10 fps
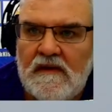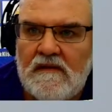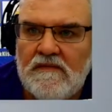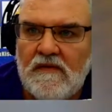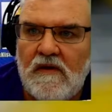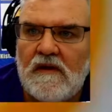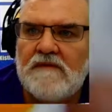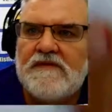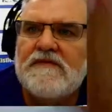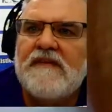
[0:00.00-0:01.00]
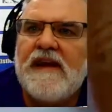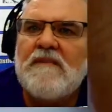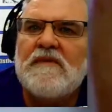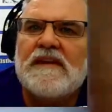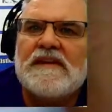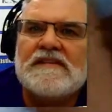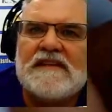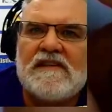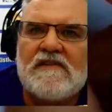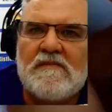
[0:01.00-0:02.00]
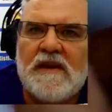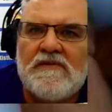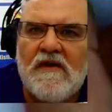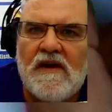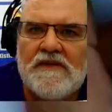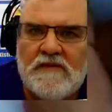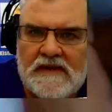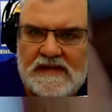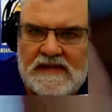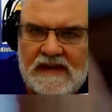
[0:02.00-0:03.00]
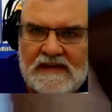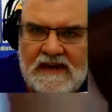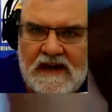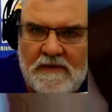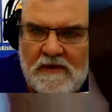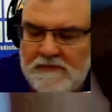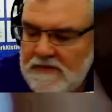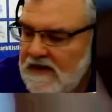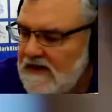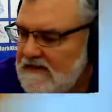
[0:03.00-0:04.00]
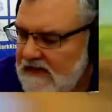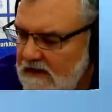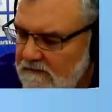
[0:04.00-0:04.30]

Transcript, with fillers: For all of you families that are in mydraw3d.com, I hope you guys sign up